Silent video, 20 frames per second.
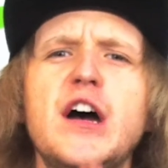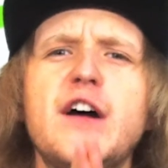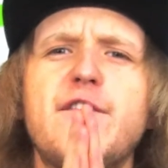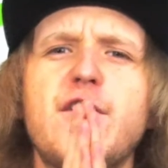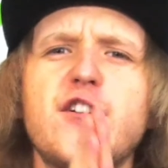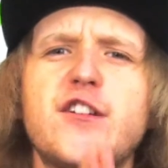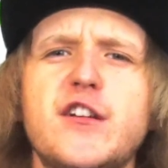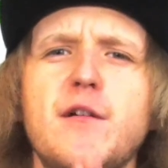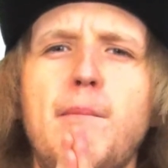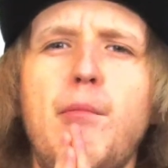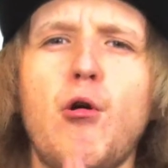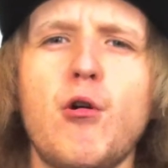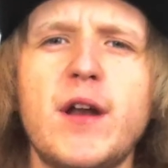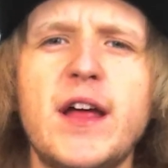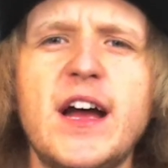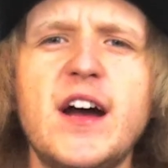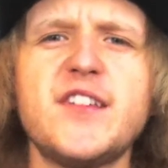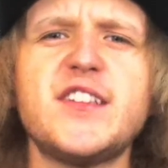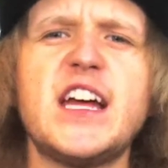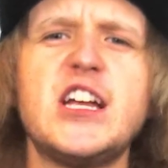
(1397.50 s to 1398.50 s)
for
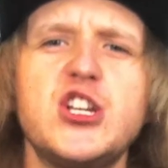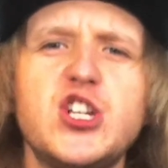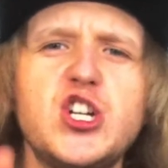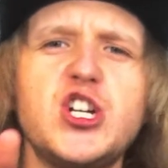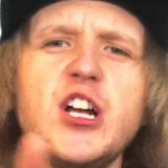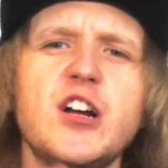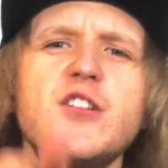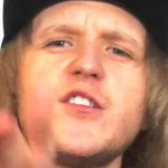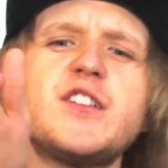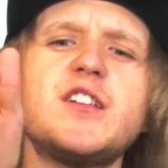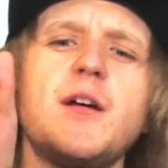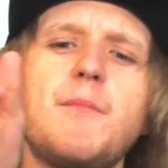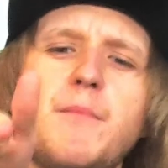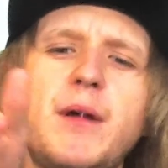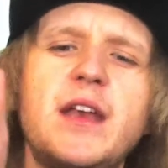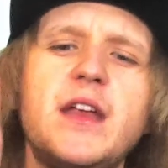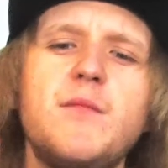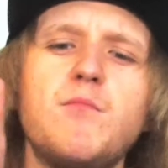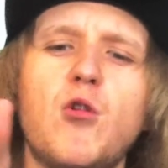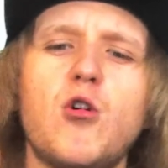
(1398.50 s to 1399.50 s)
supporting us, and cheers to
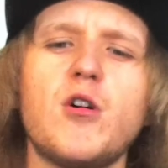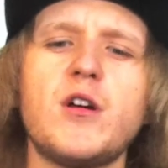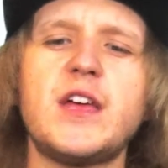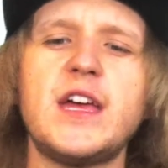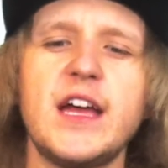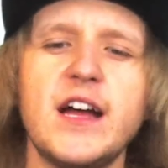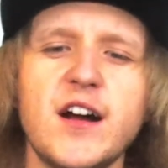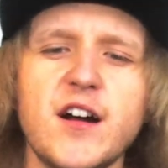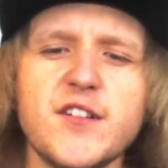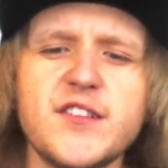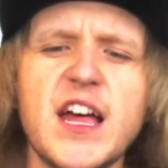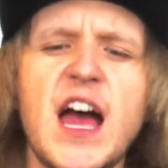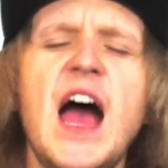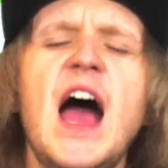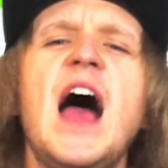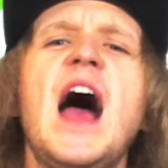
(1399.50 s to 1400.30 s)
many more years.